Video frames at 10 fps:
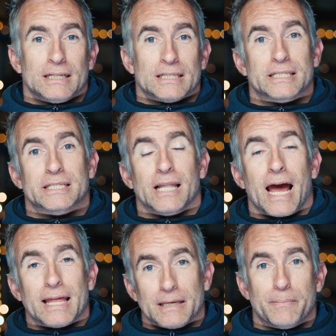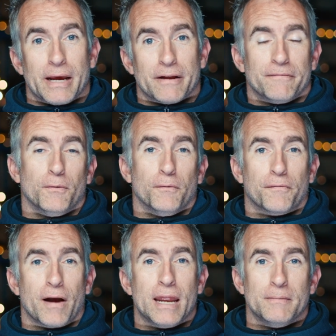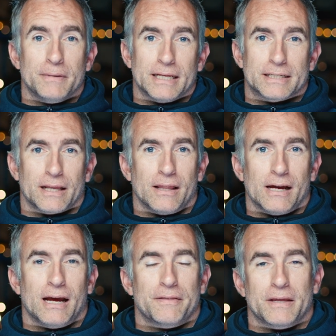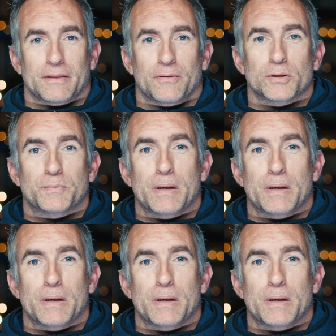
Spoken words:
slightly better full frame DSLR. I think those